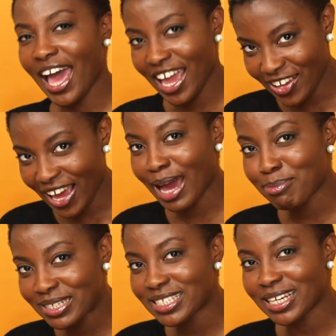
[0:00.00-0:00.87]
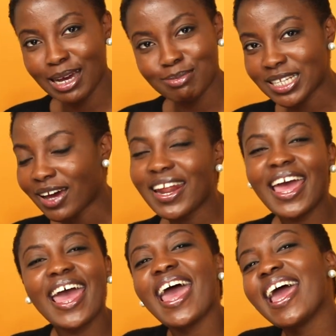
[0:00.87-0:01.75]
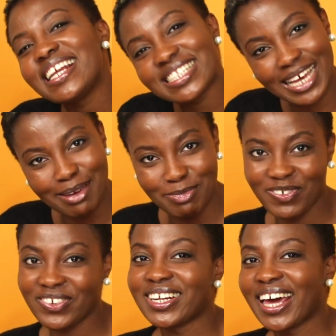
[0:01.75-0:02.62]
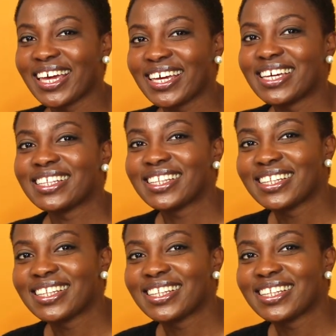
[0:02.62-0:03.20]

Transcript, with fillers: and you're happy to come down anytime you feel like it.